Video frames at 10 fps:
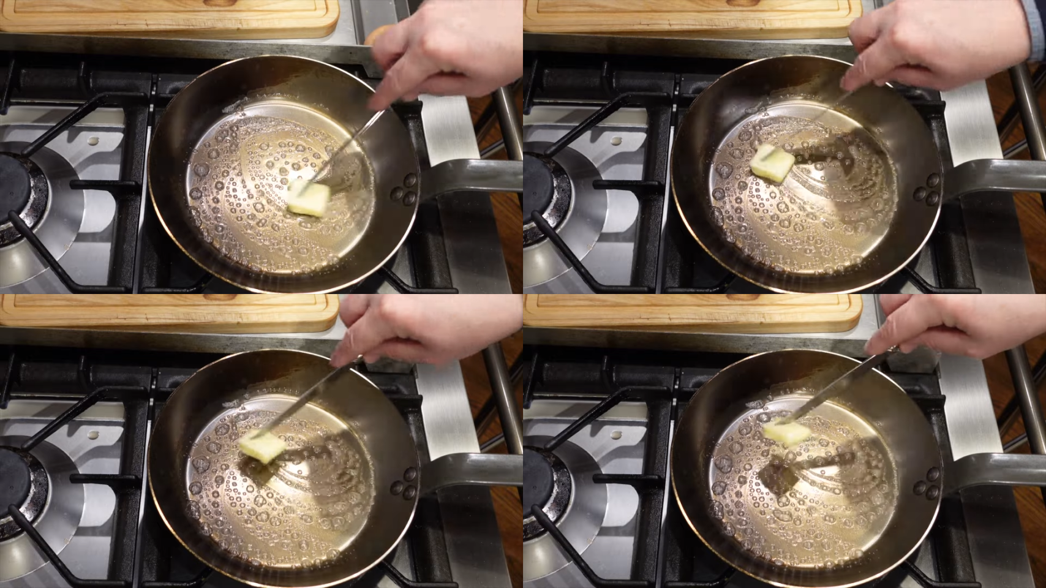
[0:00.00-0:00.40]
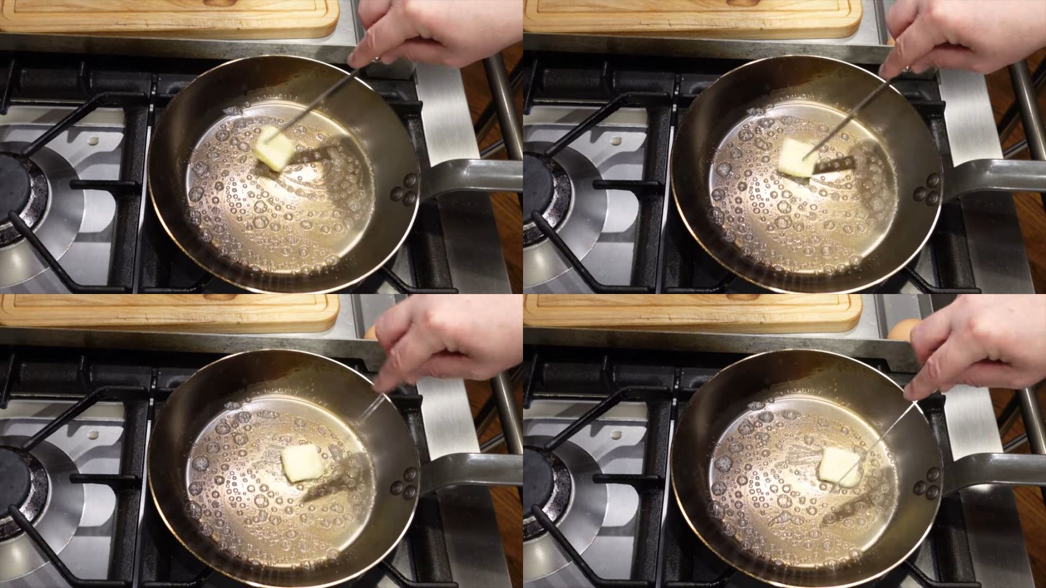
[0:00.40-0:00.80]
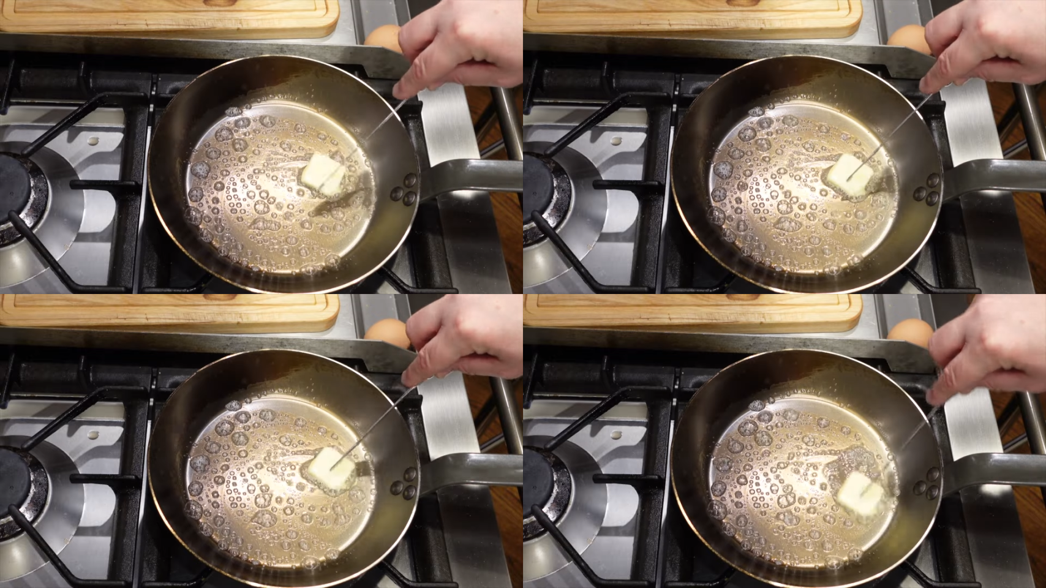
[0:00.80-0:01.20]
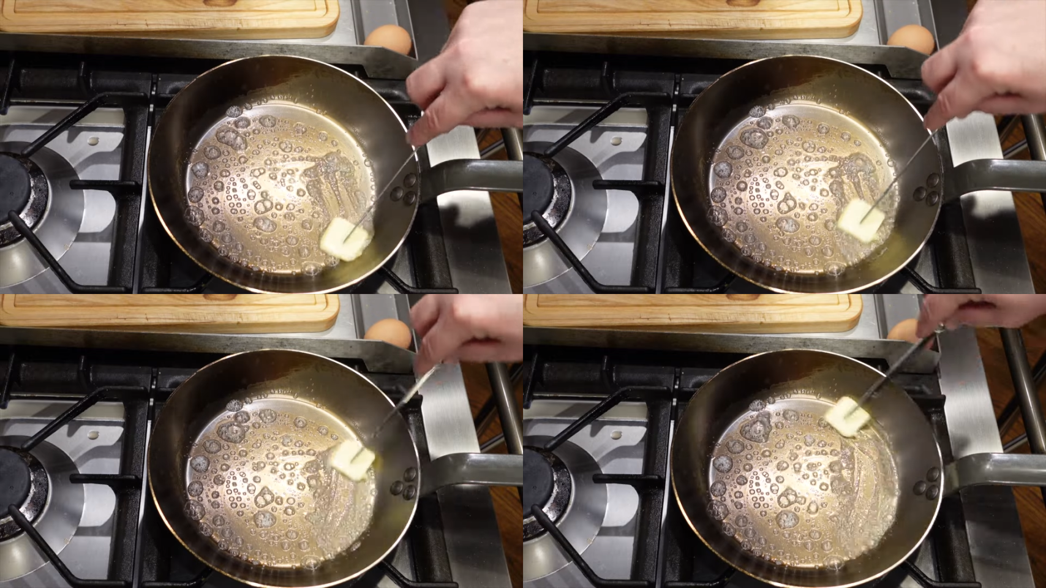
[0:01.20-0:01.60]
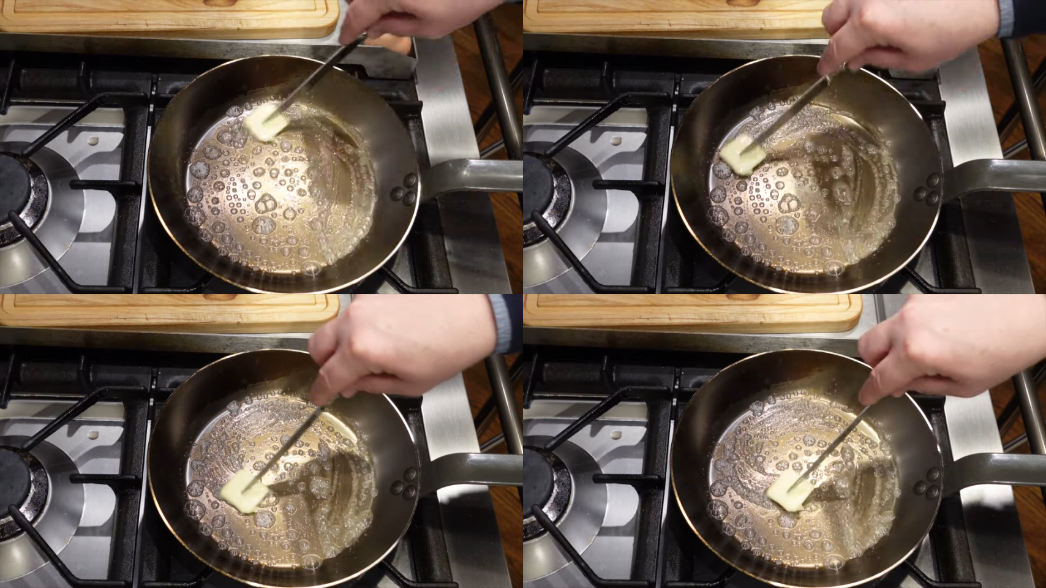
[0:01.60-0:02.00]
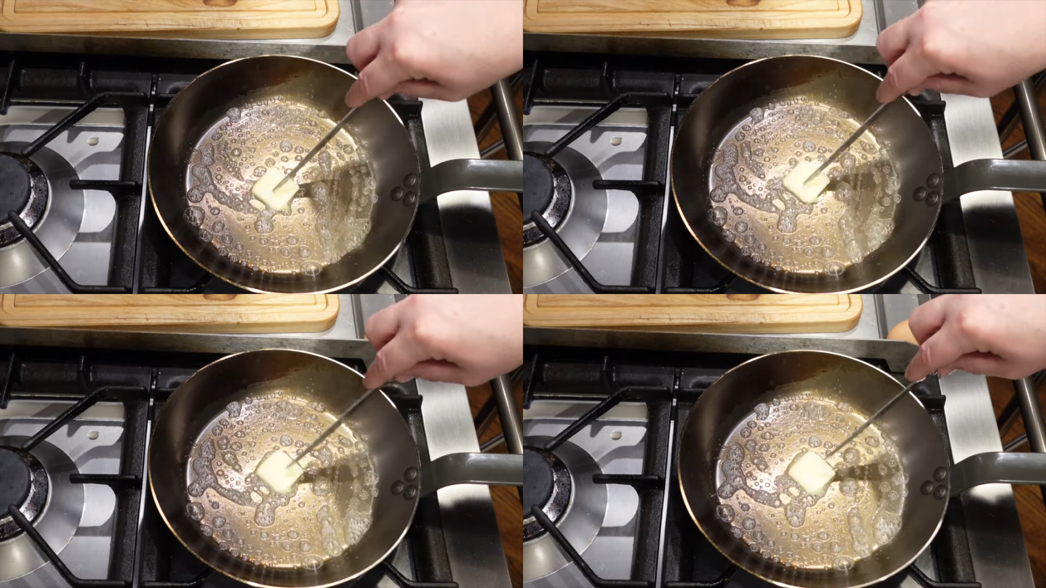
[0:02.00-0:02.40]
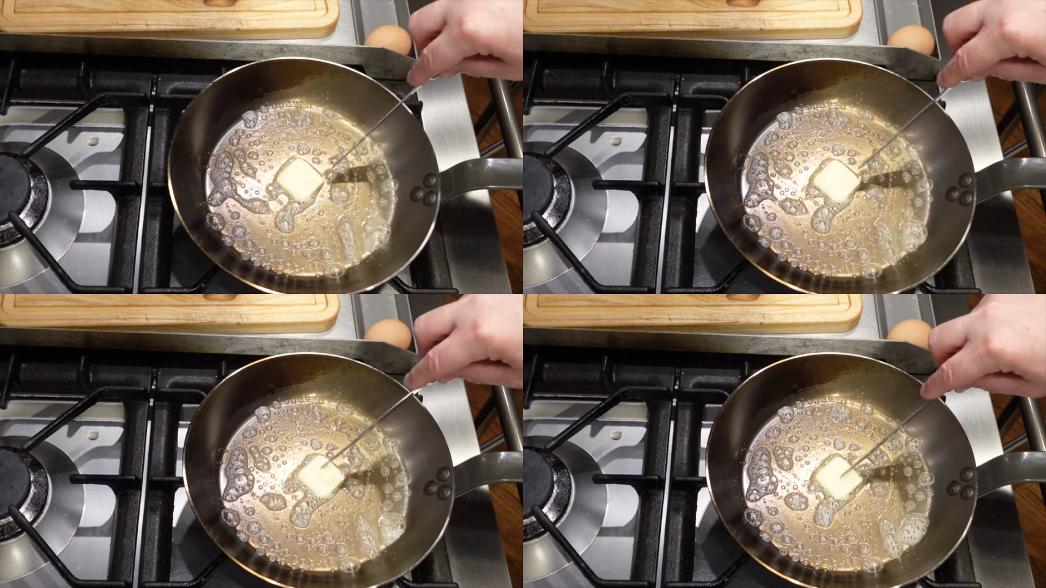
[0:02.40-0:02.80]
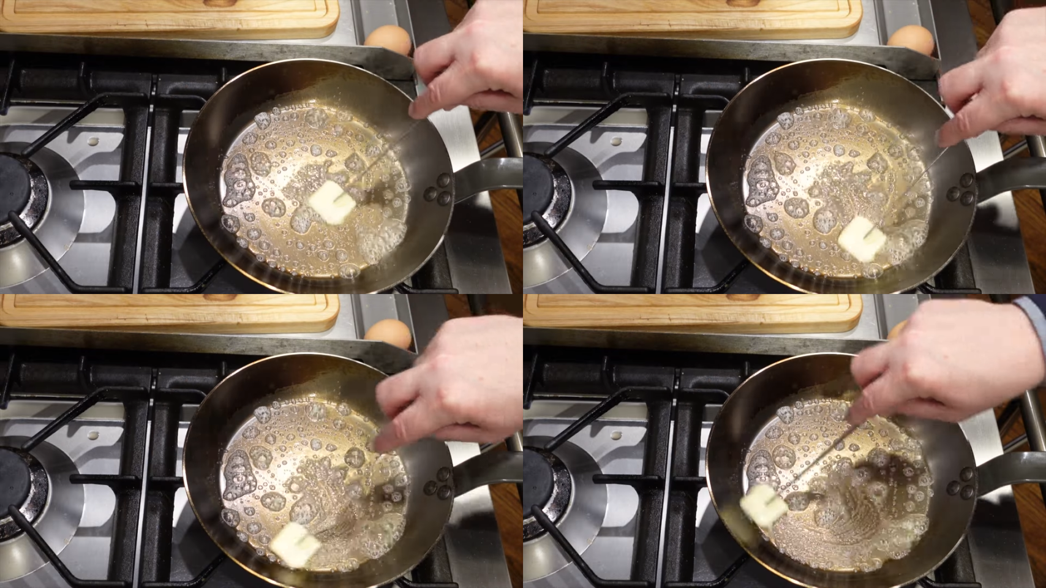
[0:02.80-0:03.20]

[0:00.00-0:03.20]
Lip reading: No face is visible, so there are no lips to read.